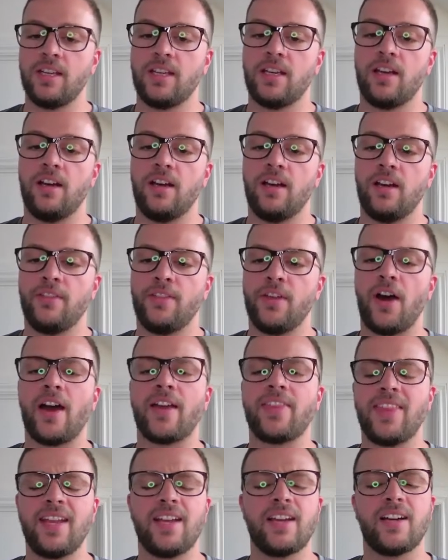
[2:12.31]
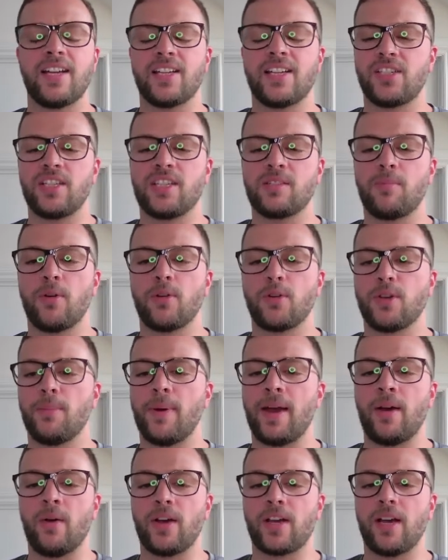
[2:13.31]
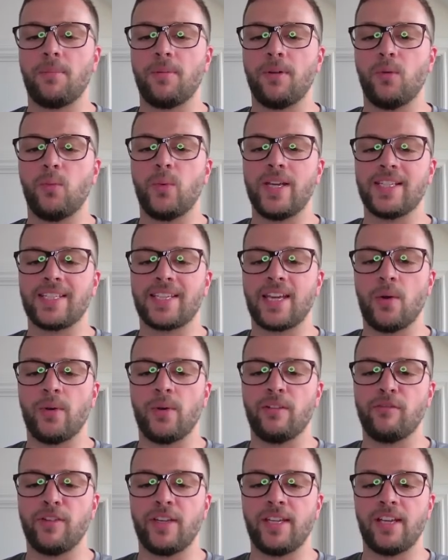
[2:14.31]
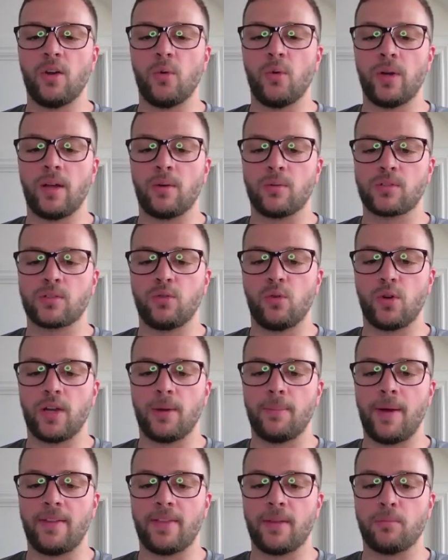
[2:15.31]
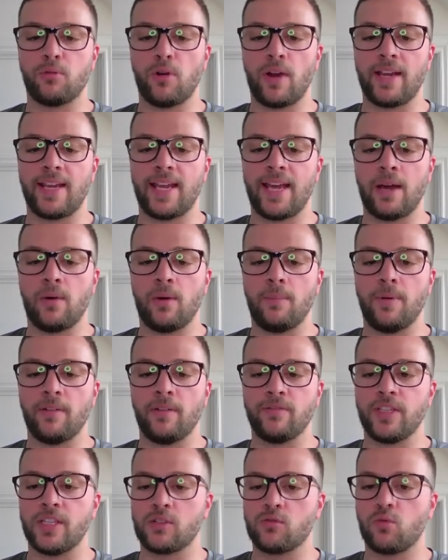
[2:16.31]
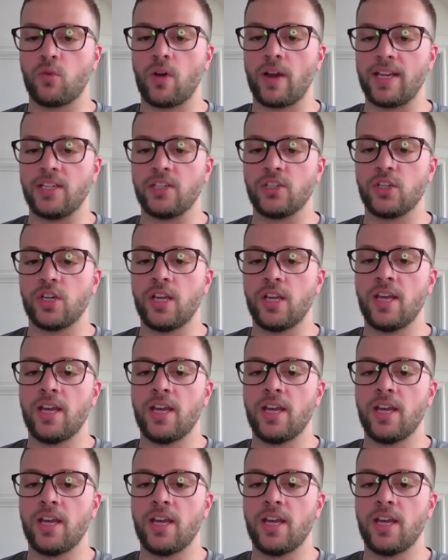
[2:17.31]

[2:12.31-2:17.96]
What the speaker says: that I think I actually spoke about a couple of weeks ago in a video when I was talking about the breakout above this range.